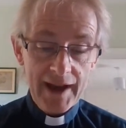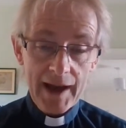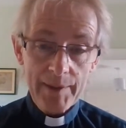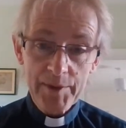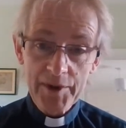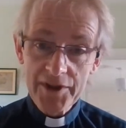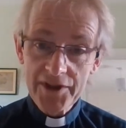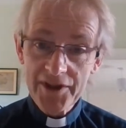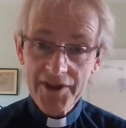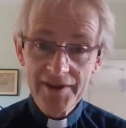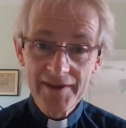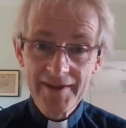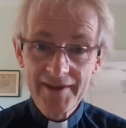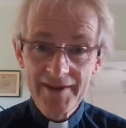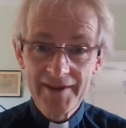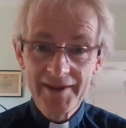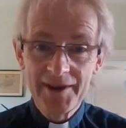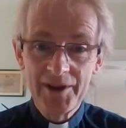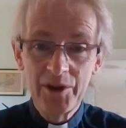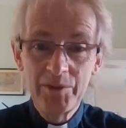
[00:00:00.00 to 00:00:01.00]
happened
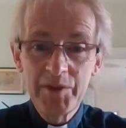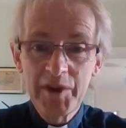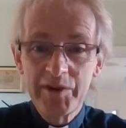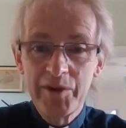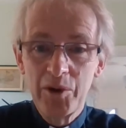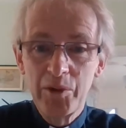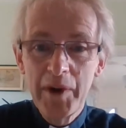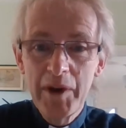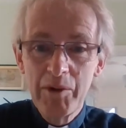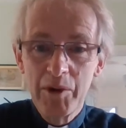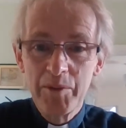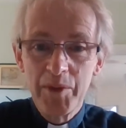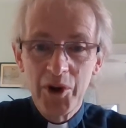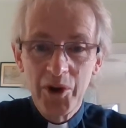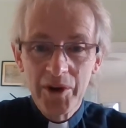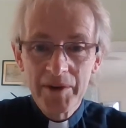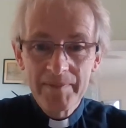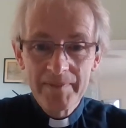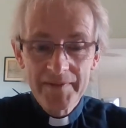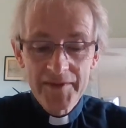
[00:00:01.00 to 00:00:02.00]
long before we were
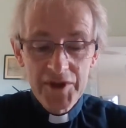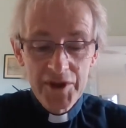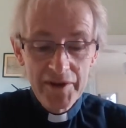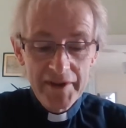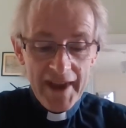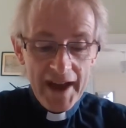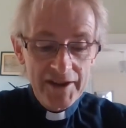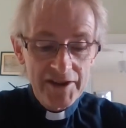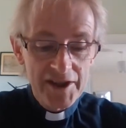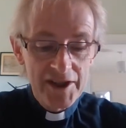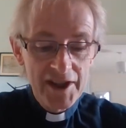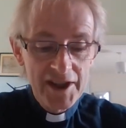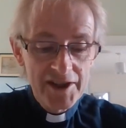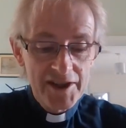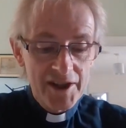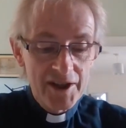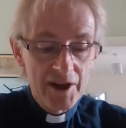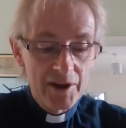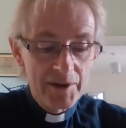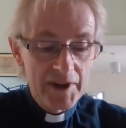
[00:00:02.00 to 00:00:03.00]
born, 2,000
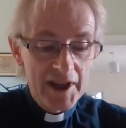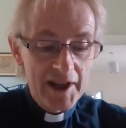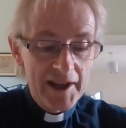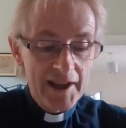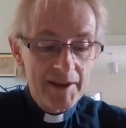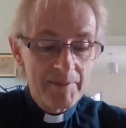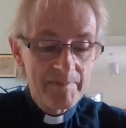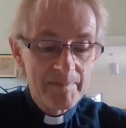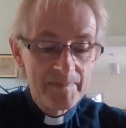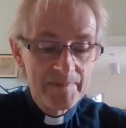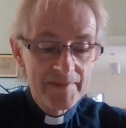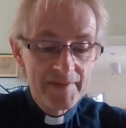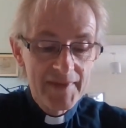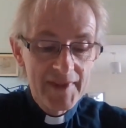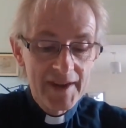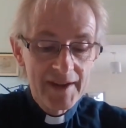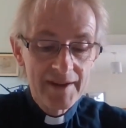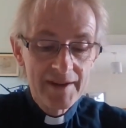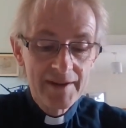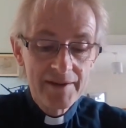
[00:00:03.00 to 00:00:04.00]
years ago nearly.
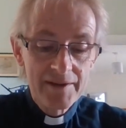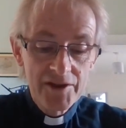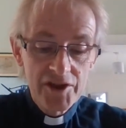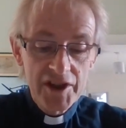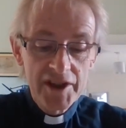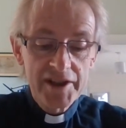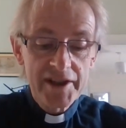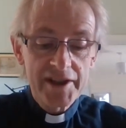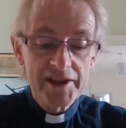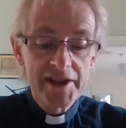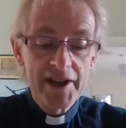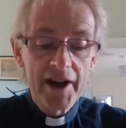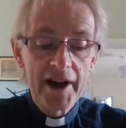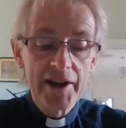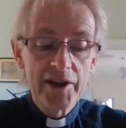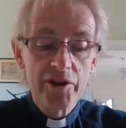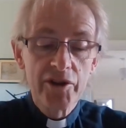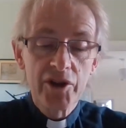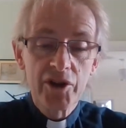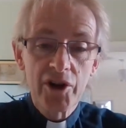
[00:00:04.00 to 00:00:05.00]
Jesus
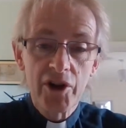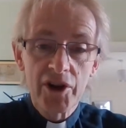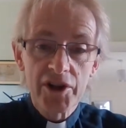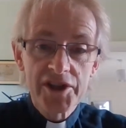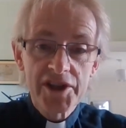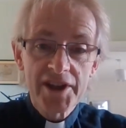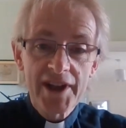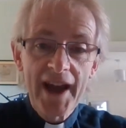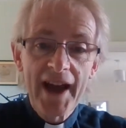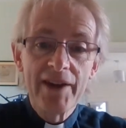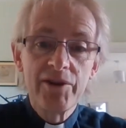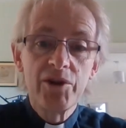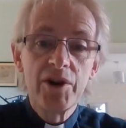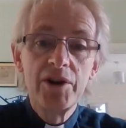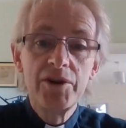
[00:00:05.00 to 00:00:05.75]
died on the cross and